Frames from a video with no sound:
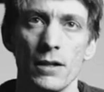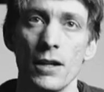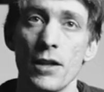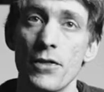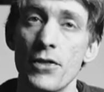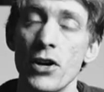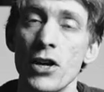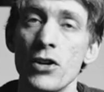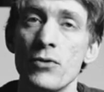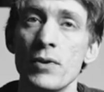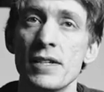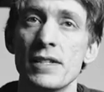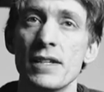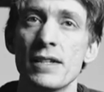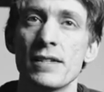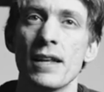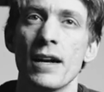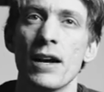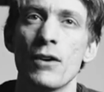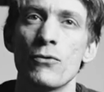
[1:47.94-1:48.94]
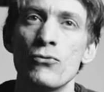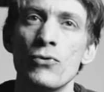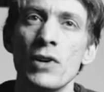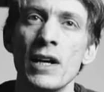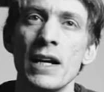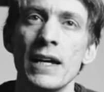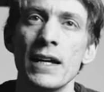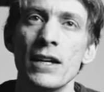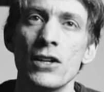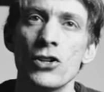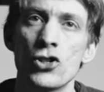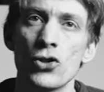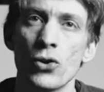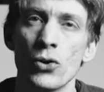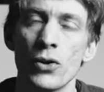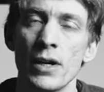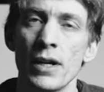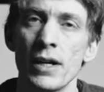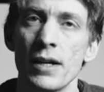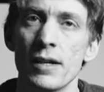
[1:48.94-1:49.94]
And the third reason is that I really
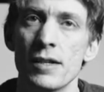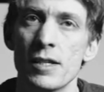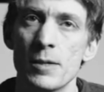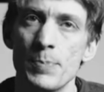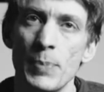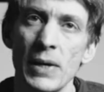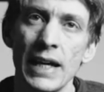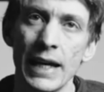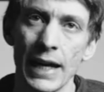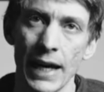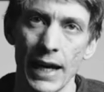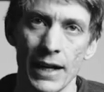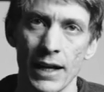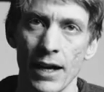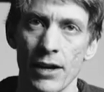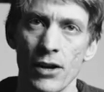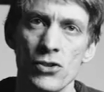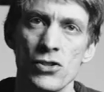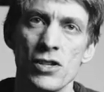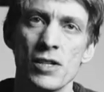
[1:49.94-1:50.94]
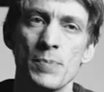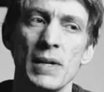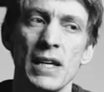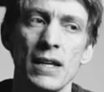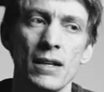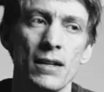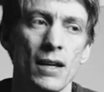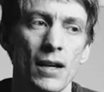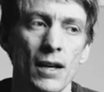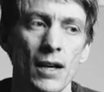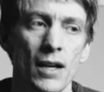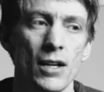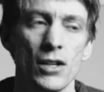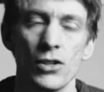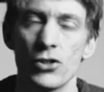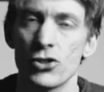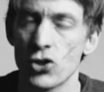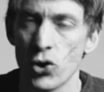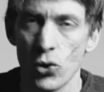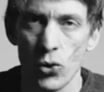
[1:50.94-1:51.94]
enjoy speaking, and I don't just mean
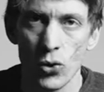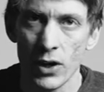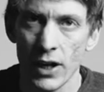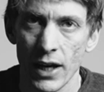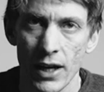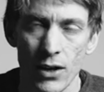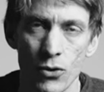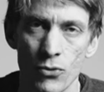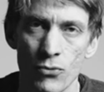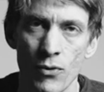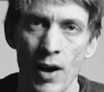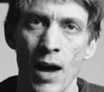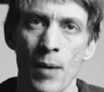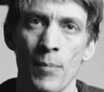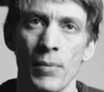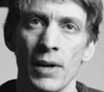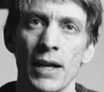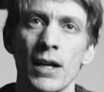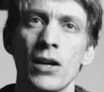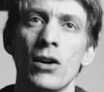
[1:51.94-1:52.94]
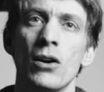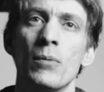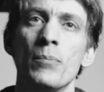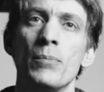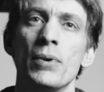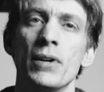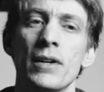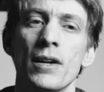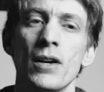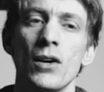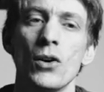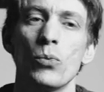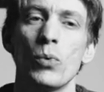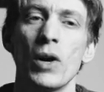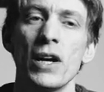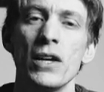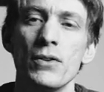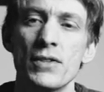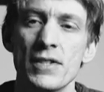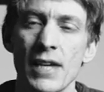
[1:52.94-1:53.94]
talking or rambling on, but
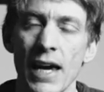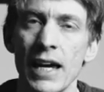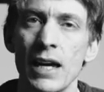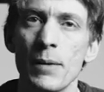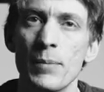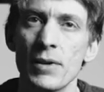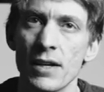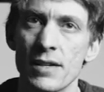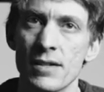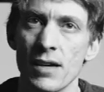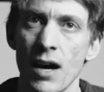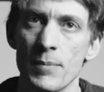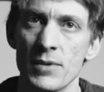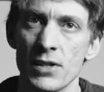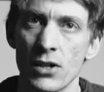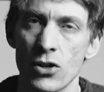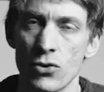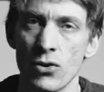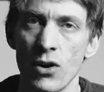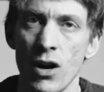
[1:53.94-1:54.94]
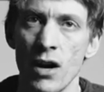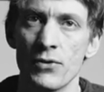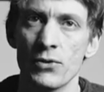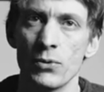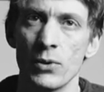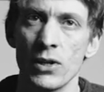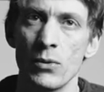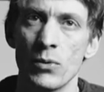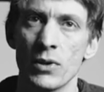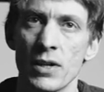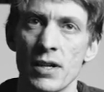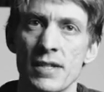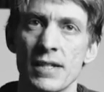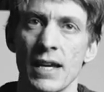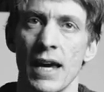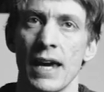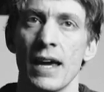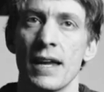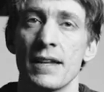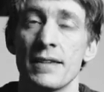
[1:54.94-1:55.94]
where you take a bit of time to craft what you want to
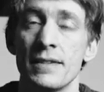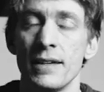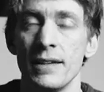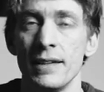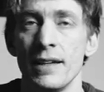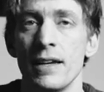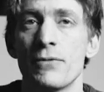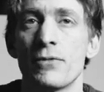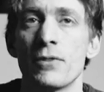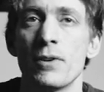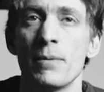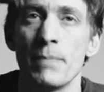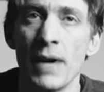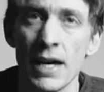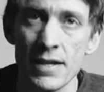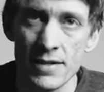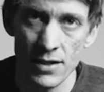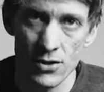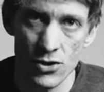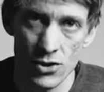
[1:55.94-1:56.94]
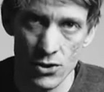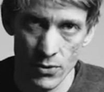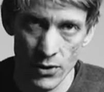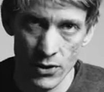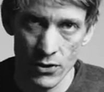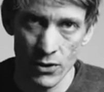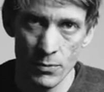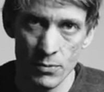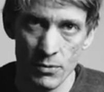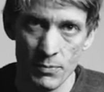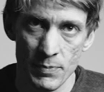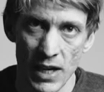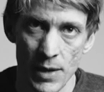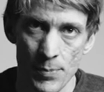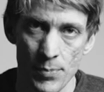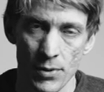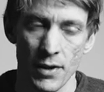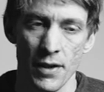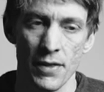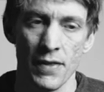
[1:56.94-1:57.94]
say and deliver a message to a group of
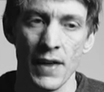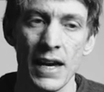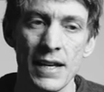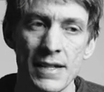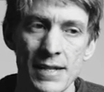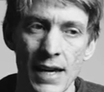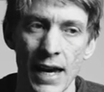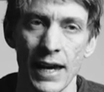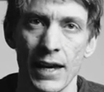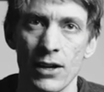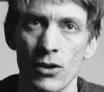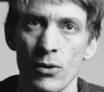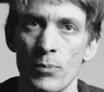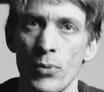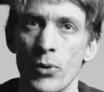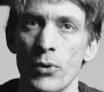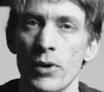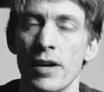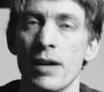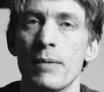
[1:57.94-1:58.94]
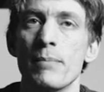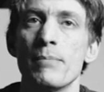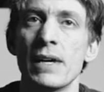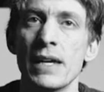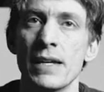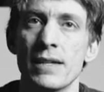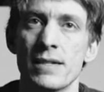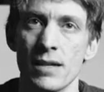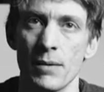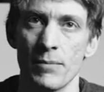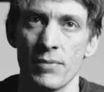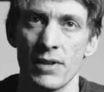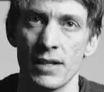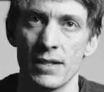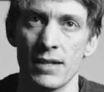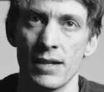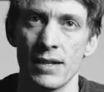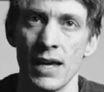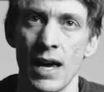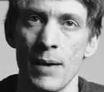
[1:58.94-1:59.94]
people and they take it on board and it means something
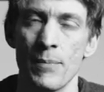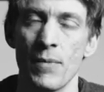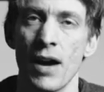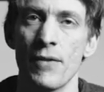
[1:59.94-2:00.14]
to them.